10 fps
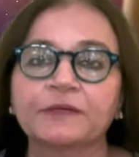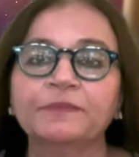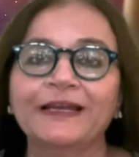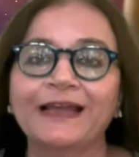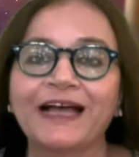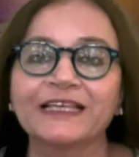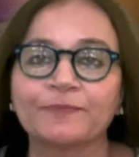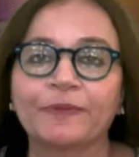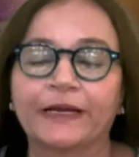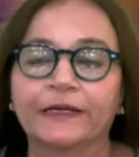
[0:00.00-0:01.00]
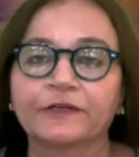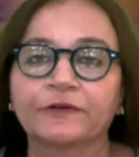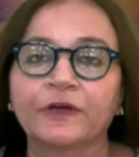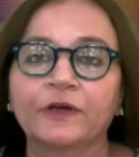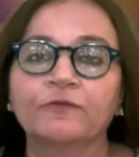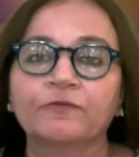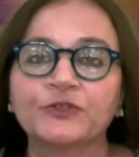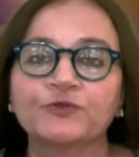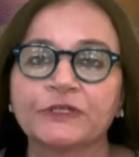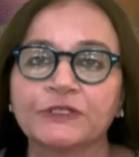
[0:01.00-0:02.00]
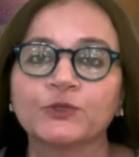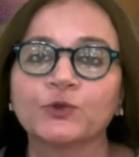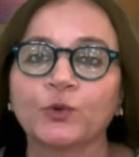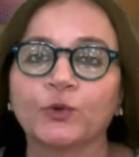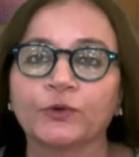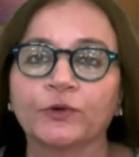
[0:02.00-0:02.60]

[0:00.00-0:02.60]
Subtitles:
the last planet which was known